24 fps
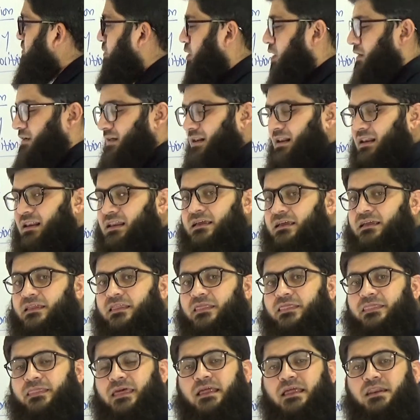model,
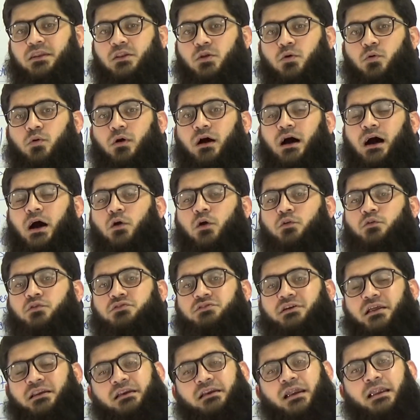they know how to
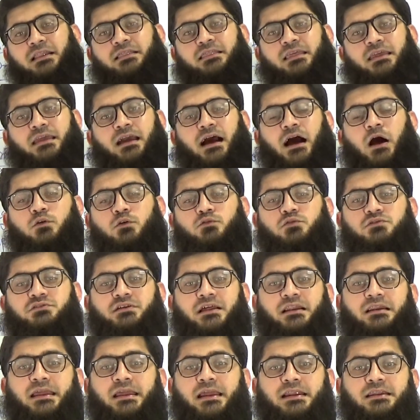generate
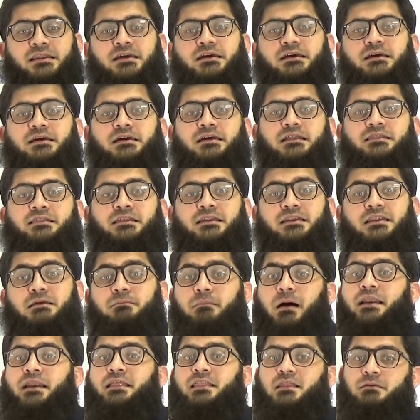the
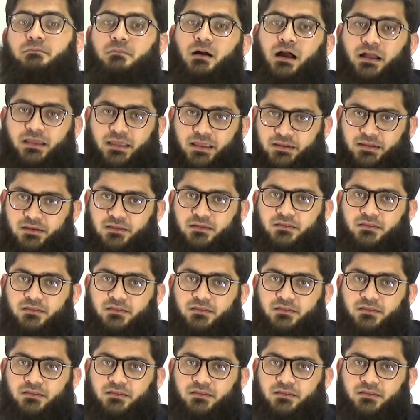demand in the market.